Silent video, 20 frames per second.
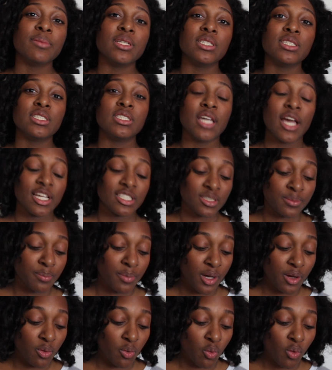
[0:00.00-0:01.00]
BTS,
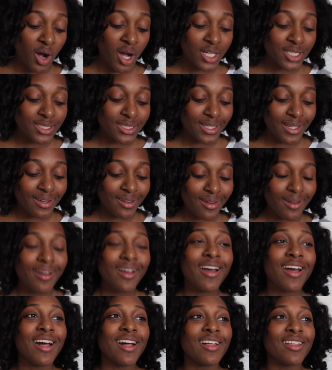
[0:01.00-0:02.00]
but watching
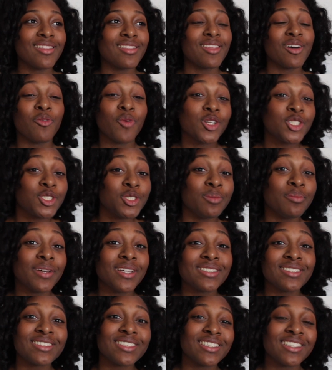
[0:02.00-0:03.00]
the What You
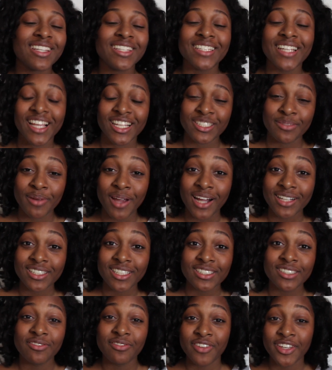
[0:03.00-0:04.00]
Missed in the Dance
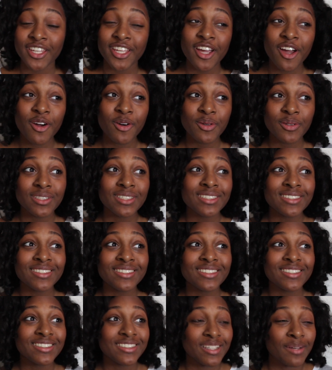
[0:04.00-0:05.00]
Practice video
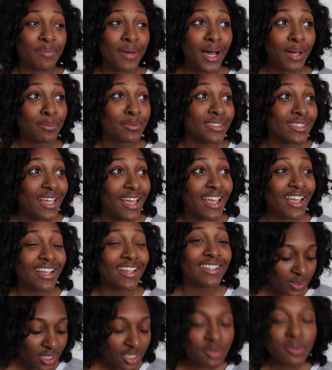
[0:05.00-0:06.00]
to Baepsae,
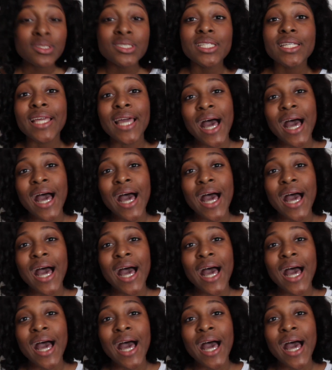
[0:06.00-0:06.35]
this was the